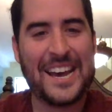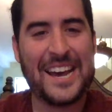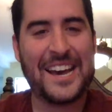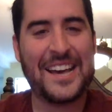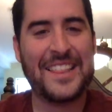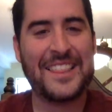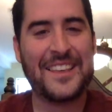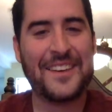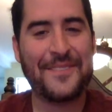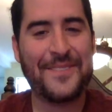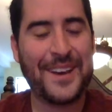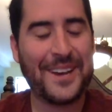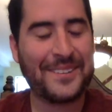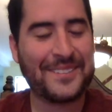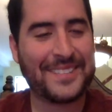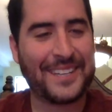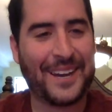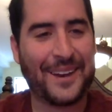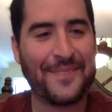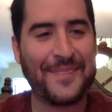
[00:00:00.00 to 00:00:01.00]
I love how
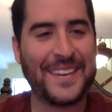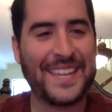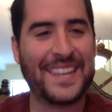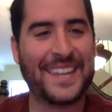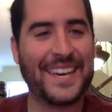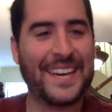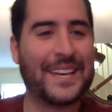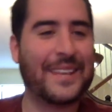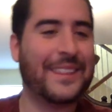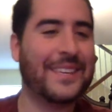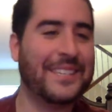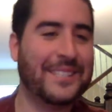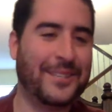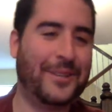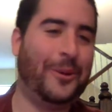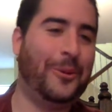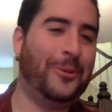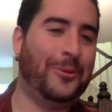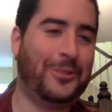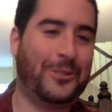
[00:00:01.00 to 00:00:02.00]
Tommy and like these
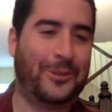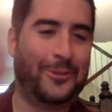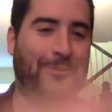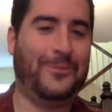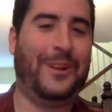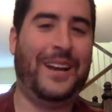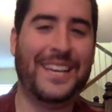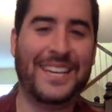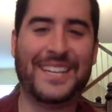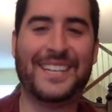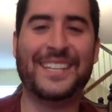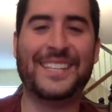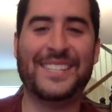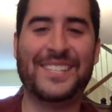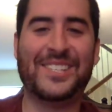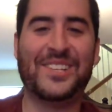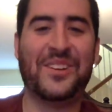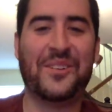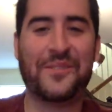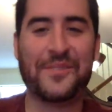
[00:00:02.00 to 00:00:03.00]
ultra right
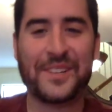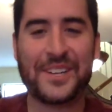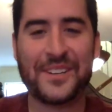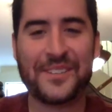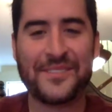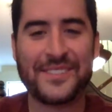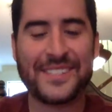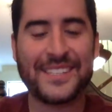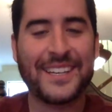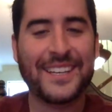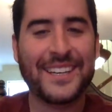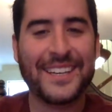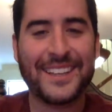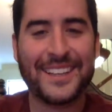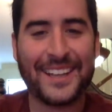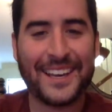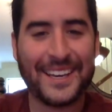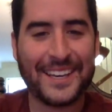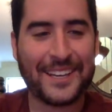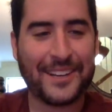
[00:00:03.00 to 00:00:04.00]
conservatives
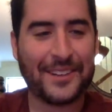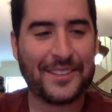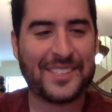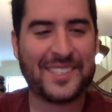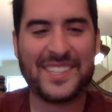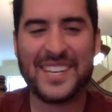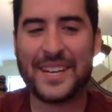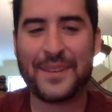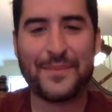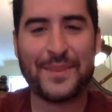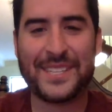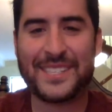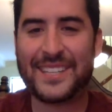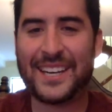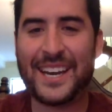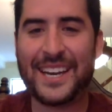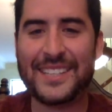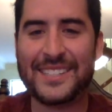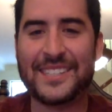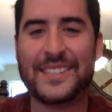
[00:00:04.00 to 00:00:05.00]
like
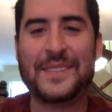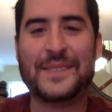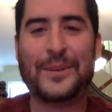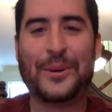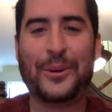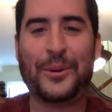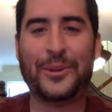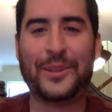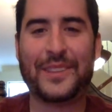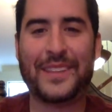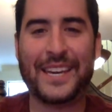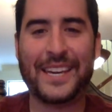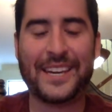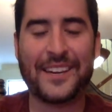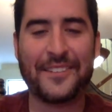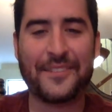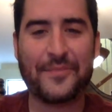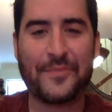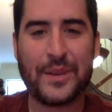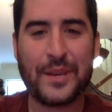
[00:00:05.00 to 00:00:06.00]
stigmatize this whole thing
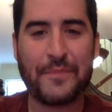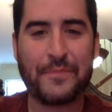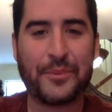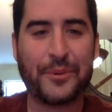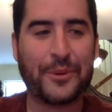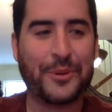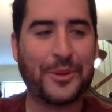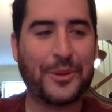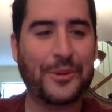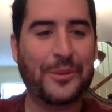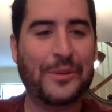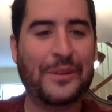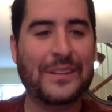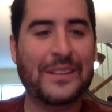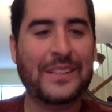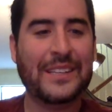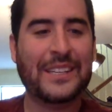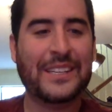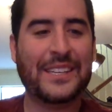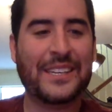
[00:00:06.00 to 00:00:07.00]
of people who,
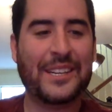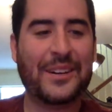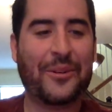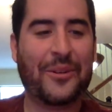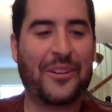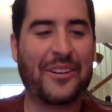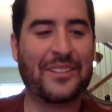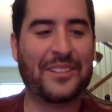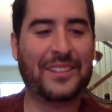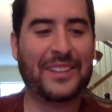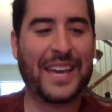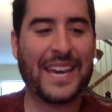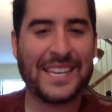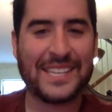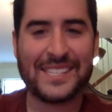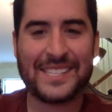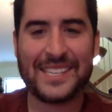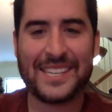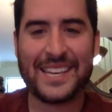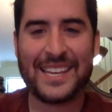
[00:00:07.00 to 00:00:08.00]
are
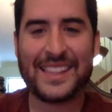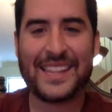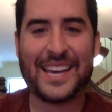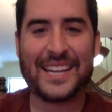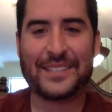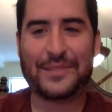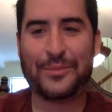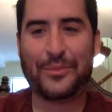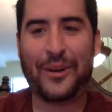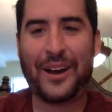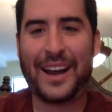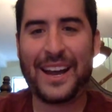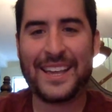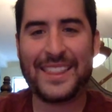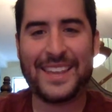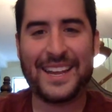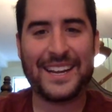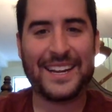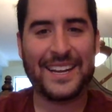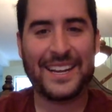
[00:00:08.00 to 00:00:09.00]
lazy and that's why
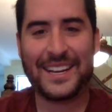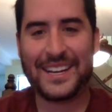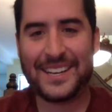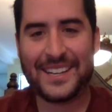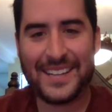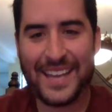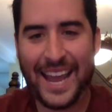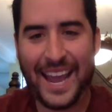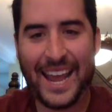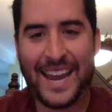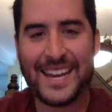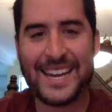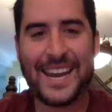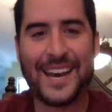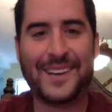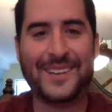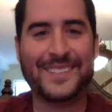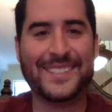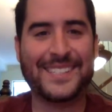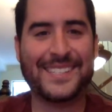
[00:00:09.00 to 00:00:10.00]
they need
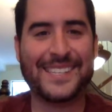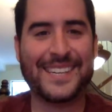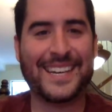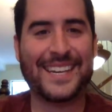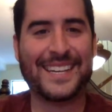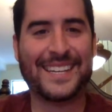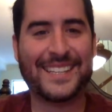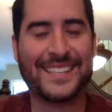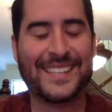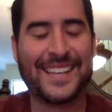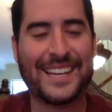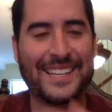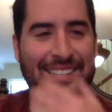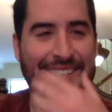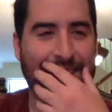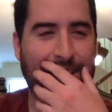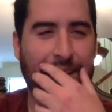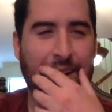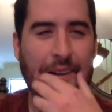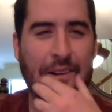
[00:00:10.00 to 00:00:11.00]
handouts. It's like that's
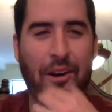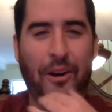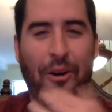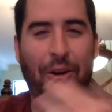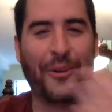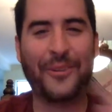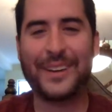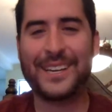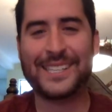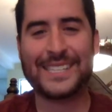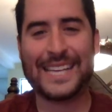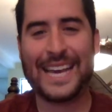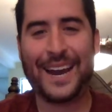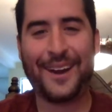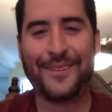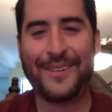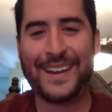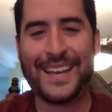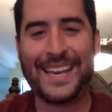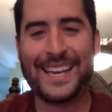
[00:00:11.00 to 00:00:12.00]
not always
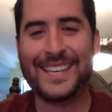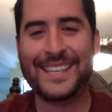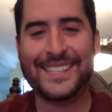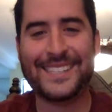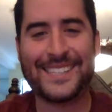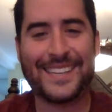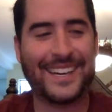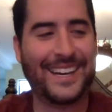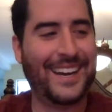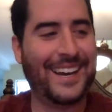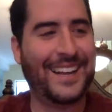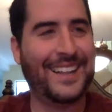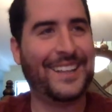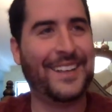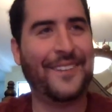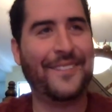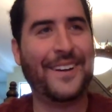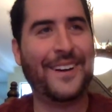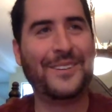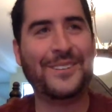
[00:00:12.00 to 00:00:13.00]
how it is. I
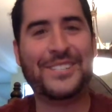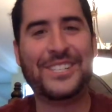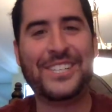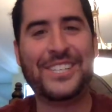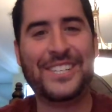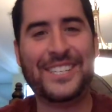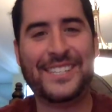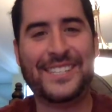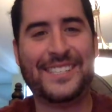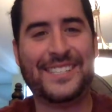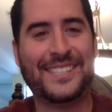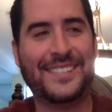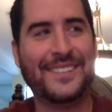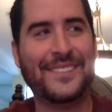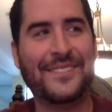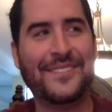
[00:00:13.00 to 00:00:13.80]
love how she just